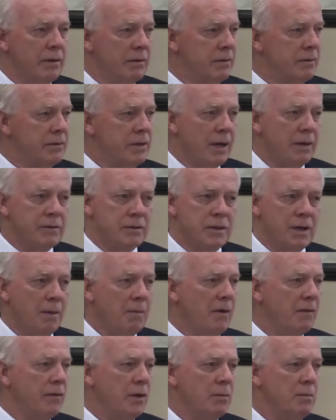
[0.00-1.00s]
So,
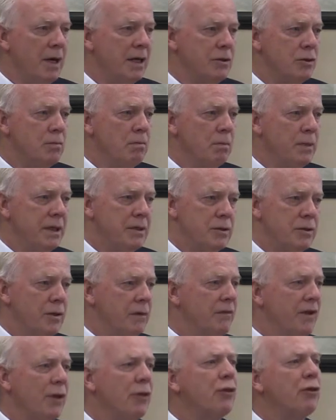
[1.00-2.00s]
some of you may be
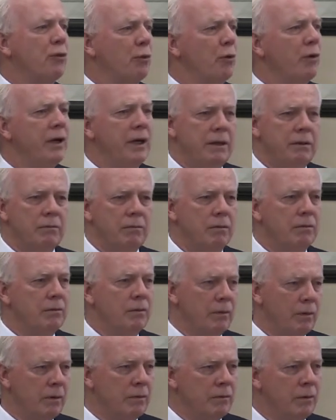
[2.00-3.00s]
serving three
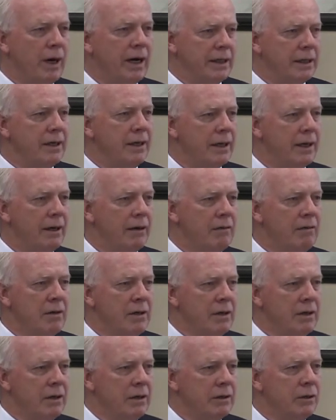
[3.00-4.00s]
right now.
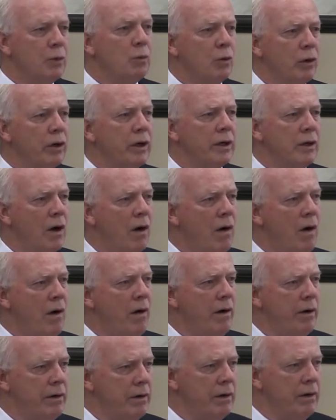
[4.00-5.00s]
You're working
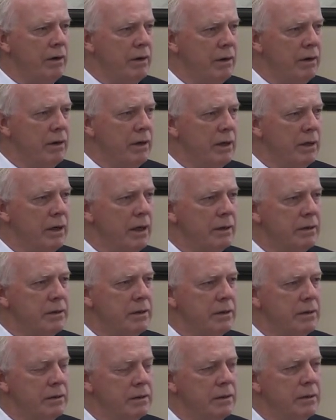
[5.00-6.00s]
hard uh,
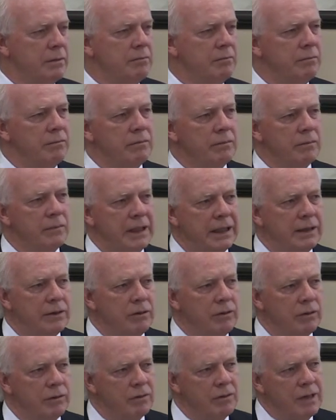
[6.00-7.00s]
to, to meet
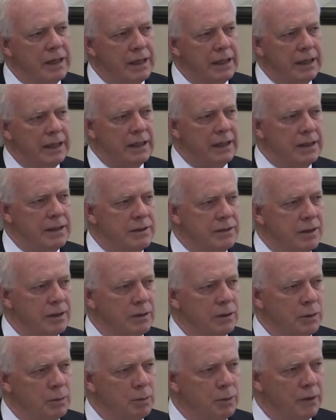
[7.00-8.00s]
your needs
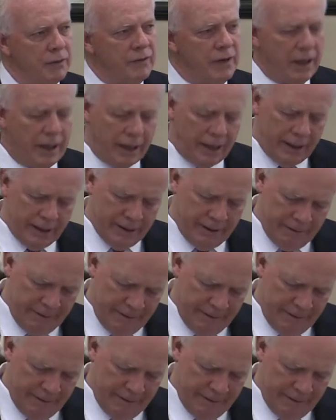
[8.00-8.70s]
and to provide.